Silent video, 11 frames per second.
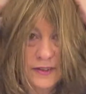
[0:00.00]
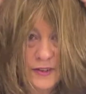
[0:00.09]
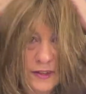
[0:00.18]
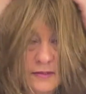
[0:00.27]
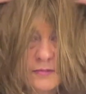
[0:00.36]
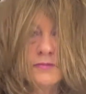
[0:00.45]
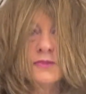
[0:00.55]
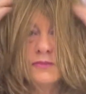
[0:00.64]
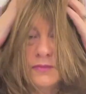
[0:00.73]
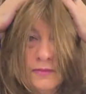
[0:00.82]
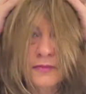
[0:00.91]
Isn't
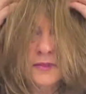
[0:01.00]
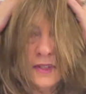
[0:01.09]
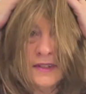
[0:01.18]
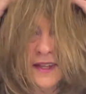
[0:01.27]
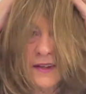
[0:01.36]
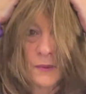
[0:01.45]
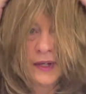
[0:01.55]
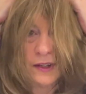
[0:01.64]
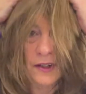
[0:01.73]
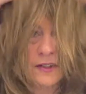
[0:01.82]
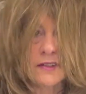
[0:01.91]
that
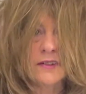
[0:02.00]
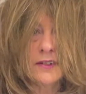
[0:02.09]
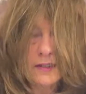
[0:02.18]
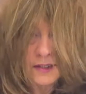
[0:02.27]
weird?